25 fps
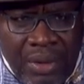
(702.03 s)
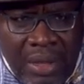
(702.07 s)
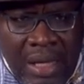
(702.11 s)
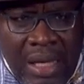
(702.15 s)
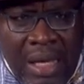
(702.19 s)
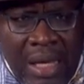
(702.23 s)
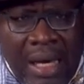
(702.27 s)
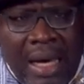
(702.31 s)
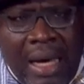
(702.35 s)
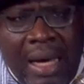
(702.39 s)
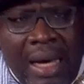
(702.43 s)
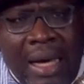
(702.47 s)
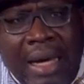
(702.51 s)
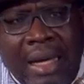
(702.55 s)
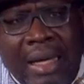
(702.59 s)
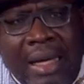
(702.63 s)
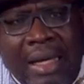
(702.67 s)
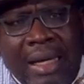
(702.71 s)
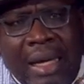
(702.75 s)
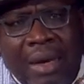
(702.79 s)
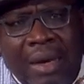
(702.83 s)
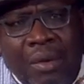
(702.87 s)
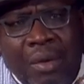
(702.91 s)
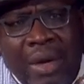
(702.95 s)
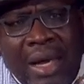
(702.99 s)
And
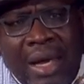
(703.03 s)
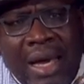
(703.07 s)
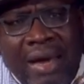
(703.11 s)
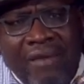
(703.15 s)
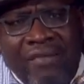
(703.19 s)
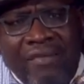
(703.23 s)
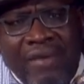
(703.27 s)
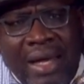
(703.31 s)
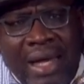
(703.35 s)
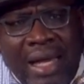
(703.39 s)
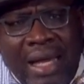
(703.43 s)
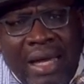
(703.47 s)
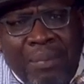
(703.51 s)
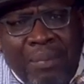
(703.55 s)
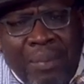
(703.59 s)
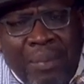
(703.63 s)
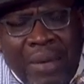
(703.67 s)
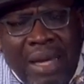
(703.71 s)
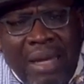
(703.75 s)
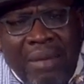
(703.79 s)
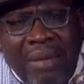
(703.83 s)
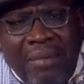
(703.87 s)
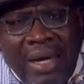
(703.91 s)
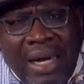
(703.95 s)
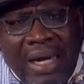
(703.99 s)
we have held
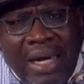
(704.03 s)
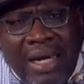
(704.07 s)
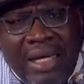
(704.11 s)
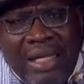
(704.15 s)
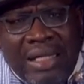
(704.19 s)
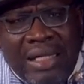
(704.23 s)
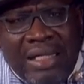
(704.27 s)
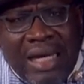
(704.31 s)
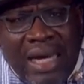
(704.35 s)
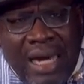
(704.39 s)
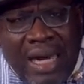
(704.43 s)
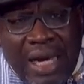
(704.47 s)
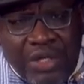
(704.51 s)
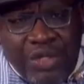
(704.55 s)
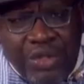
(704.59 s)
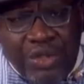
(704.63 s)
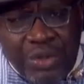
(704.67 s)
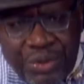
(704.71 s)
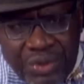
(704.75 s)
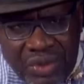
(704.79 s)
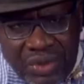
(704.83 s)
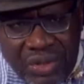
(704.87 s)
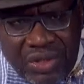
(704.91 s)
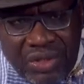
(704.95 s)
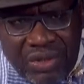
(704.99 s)
preliminary
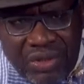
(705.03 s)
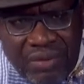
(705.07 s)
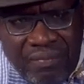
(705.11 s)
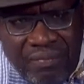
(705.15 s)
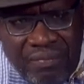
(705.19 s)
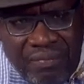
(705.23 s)
interactions